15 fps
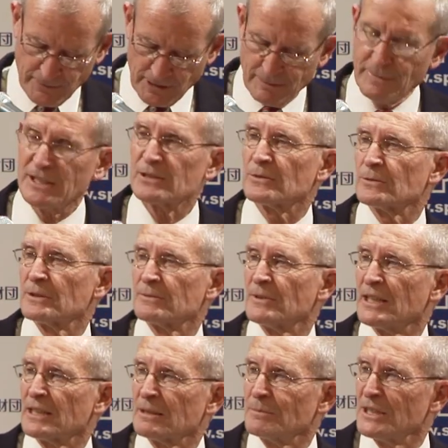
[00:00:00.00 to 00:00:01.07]
you very much for
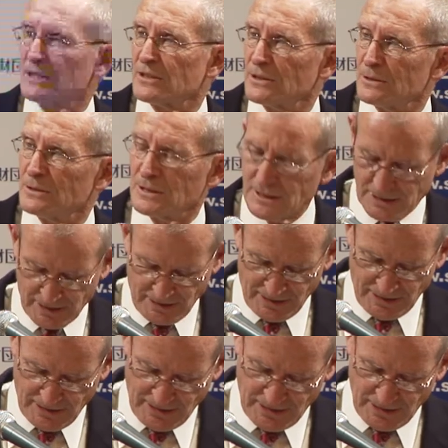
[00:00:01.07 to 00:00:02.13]
inviting me to
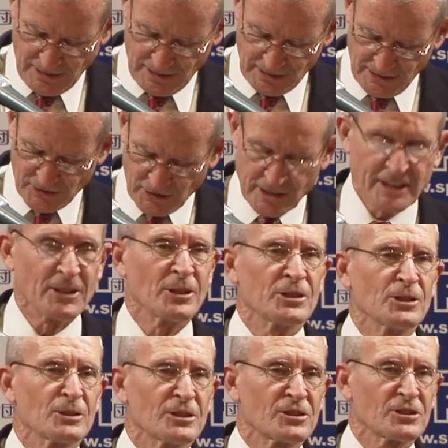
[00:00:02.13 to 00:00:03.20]
listen in on your